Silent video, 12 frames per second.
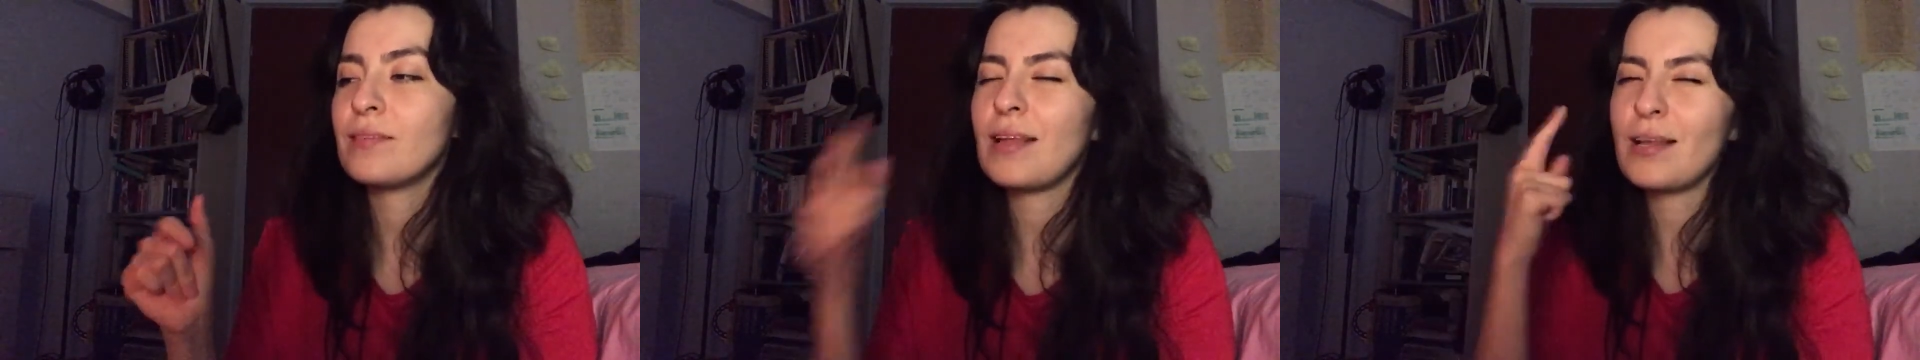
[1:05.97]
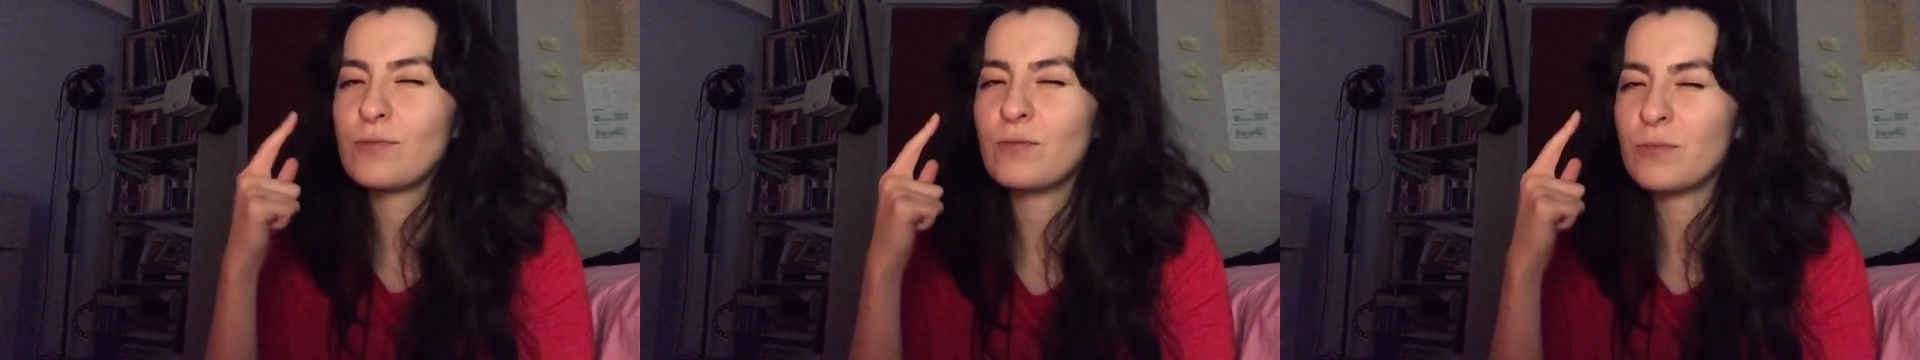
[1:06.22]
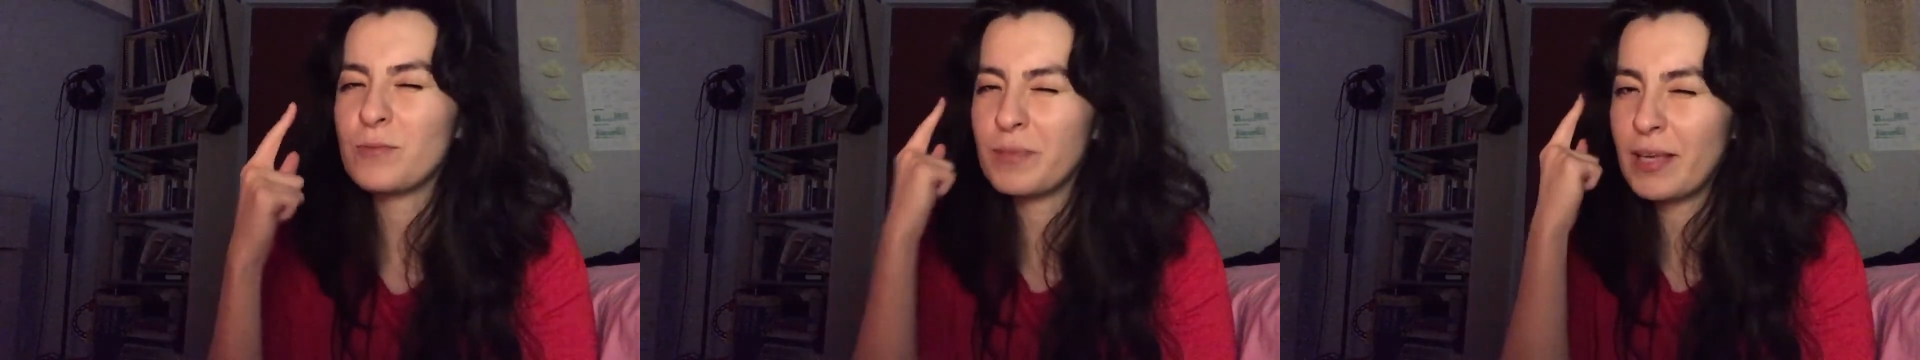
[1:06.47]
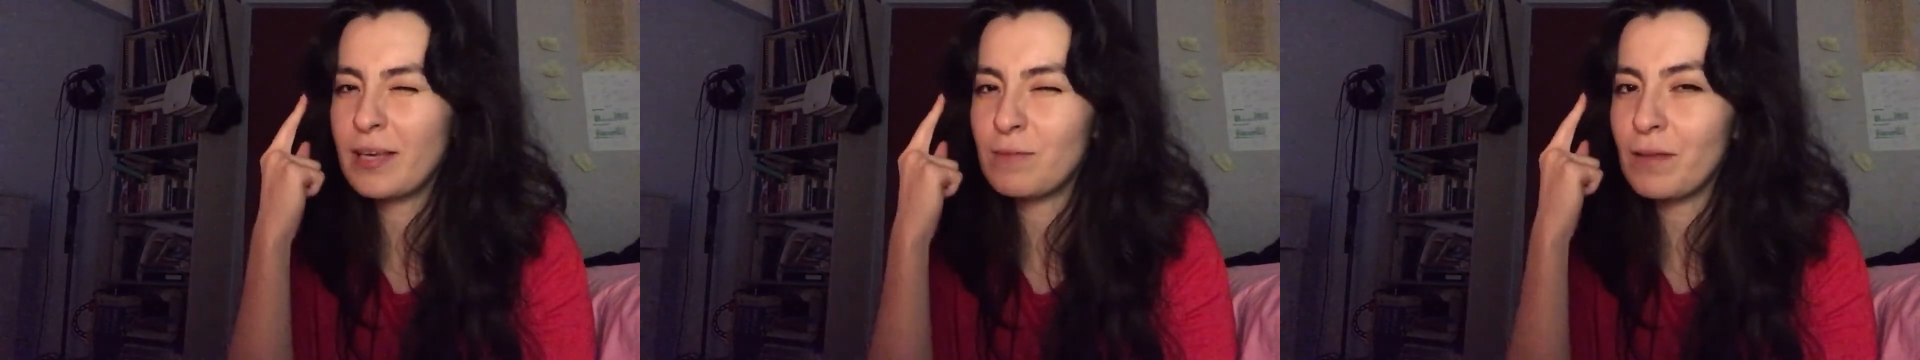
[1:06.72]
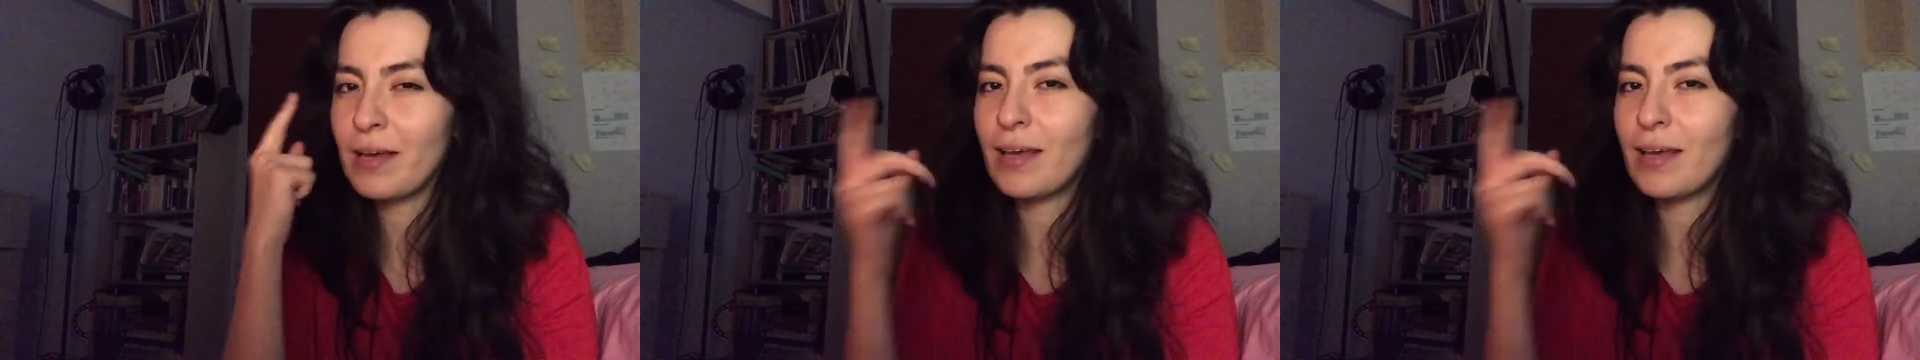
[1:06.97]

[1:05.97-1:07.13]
That's what was playing in my